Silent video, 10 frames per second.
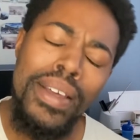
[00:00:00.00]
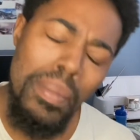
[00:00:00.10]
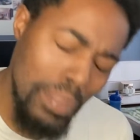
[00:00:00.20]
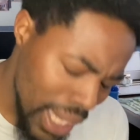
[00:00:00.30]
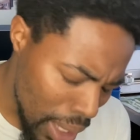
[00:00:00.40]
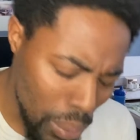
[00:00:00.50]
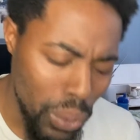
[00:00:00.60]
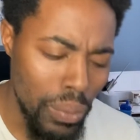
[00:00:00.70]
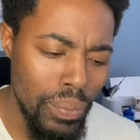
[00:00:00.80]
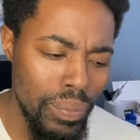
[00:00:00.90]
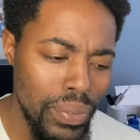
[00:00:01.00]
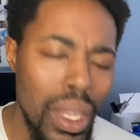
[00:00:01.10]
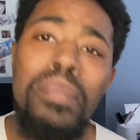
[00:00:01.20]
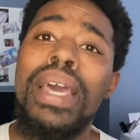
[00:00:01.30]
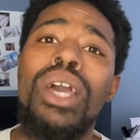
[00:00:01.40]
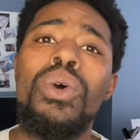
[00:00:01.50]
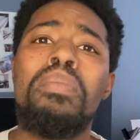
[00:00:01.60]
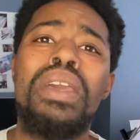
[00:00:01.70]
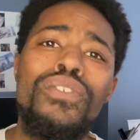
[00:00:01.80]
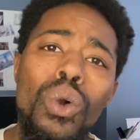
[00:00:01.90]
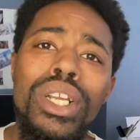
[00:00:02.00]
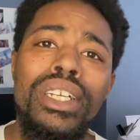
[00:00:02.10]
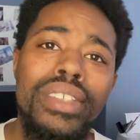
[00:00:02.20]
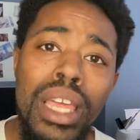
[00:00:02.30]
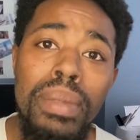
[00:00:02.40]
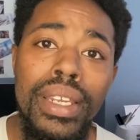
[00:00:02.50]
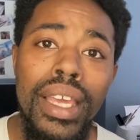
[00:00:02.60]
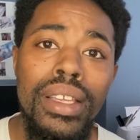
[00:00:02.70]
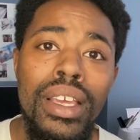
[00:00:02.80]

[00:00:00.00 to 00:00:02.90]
People, pay before your statement date.